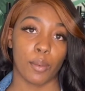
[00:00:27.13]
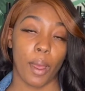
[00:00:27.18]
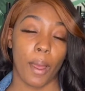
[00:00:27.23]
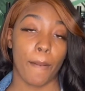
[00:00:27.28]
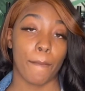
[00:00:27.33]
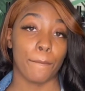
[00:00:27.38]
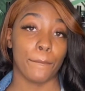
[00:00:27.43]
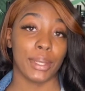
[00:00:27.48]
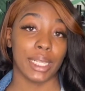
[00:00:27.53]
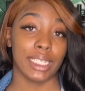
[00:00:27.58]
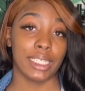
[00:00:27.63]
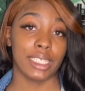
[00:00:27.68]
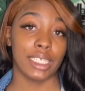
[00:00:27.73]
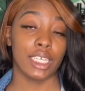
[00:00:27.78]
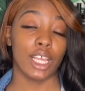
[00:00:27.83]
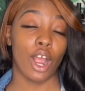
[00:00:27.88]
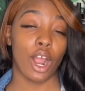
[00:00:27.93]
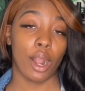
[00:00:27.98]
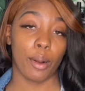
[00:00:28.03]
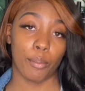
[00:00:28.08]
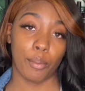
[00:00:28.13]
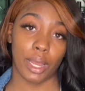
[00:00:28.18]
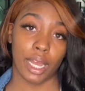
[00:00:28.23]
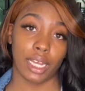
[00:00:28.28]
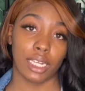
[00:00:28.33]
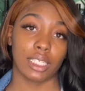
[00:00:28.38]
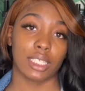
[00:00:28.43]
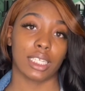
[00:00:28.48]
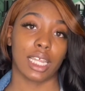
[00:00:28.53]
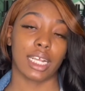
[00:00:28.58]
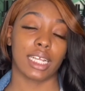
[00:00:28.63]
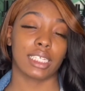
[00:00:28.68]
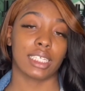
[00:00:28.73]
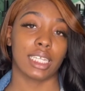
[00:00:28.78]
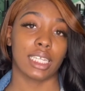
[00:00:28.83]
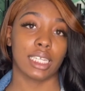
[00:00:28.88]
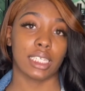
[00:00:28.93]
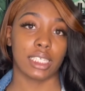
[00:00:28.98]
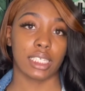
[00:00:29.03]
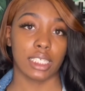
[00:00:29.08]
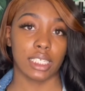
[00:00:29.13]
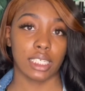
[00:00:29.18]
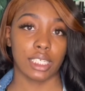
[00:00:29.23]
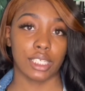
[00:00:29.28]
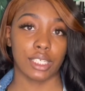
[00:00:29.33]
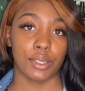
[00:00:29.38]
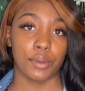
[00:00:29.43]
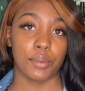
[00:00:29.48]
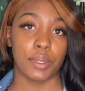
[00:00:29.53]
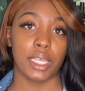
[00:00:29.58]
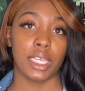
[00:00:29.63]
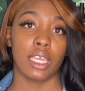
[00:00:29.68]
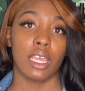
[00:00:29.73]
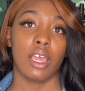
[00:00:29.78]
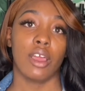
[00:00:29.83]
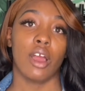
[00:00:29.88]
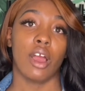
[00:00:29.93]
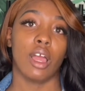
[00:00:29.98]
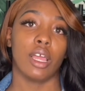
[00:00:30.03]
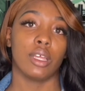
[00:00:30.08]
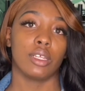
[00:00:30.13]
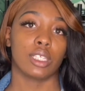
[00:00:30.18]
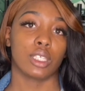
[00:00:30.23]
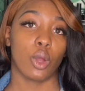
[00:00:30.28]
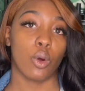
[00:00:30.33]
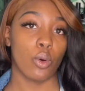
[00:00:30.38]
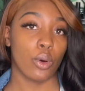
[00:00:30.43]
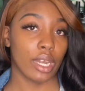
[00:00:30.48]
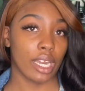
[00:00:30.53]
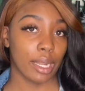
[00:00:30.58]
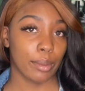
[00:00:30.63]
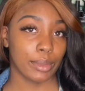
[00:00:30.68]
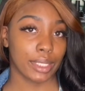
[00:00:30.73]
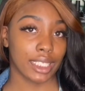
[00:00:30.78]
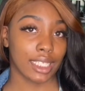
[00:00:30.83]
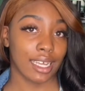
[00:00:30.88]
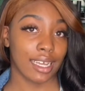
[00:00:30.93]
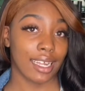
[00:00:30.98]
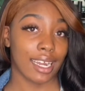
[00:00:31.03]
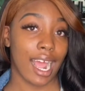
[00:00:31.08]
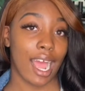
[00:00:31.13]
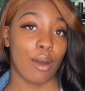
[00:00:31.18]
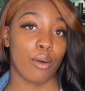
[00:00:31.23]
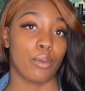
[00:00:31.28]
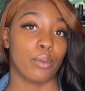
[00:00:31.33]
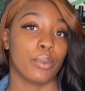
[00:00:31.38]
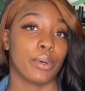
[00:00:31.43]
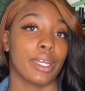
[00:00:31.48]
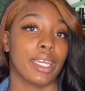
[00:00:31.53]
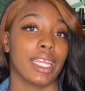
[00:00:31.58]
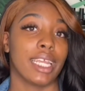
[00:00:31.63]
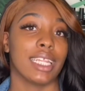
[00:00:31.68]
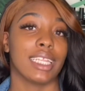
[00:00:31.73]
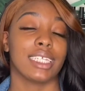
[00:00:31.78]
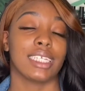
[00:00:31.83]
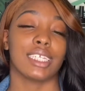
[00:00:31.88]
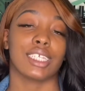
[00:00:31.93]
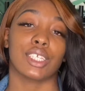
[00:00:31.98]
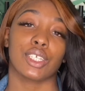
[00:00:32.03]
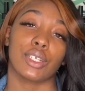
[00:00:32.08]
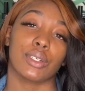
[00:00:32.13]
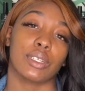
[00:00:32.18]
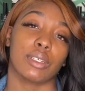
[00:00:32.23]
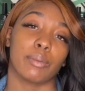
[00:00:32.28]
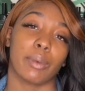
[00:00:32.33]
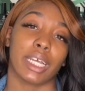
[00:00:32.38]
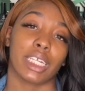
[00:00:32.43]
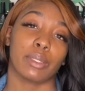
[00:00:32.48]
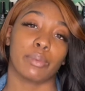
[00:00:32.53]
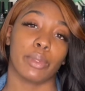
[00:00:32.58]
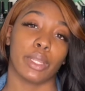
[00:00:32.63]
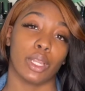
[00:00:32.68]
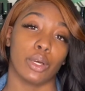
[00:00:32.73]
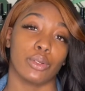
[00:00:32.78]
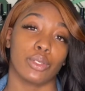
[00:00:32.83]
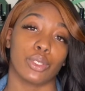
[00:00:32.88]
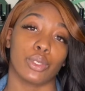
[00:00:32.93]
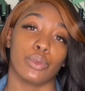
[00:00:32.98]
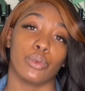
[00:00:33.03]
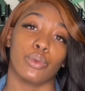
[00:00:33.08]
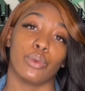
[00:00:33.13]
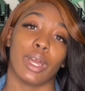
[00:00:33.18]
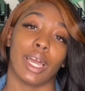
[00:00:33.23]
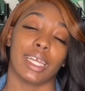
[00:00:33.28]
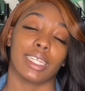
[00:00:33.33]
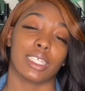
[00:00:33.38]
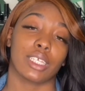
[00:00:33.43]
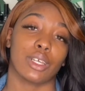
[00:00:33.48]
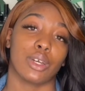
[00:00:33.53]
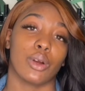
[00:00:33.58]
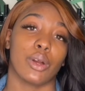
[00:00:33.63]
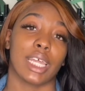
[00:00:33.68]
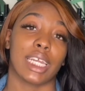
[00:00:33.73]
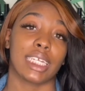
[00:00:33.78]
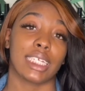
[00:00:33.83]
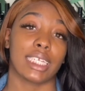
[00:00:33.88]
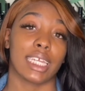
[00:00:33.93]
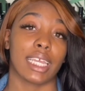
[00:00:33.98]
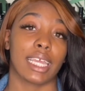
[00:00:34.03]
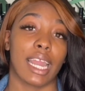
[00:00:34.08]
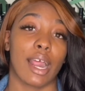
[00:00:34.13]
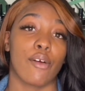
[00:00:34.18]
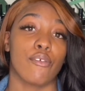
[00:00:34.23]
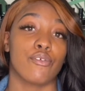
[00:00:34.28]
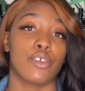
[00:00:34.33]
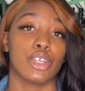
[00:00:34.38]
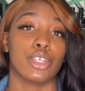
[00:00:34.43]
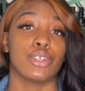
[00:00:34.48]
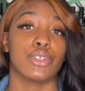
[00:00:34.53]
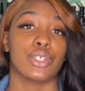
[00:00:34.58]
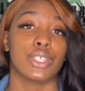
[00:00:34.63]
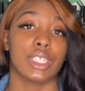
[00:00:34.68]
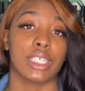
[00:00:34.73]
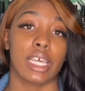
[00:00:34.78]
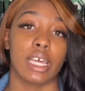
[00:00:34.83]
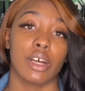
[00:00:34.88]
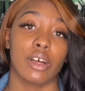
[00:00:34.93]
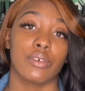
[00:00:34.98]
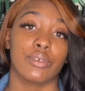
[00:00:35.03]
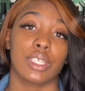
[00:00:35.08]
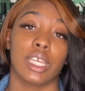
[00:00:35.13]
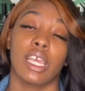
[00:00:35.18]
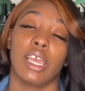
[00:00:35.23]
BTArtbox. Like I said, they sent it to me. It's on Amazon. I will put it in the description box below so you guys can go ahead and check it out for yourselves.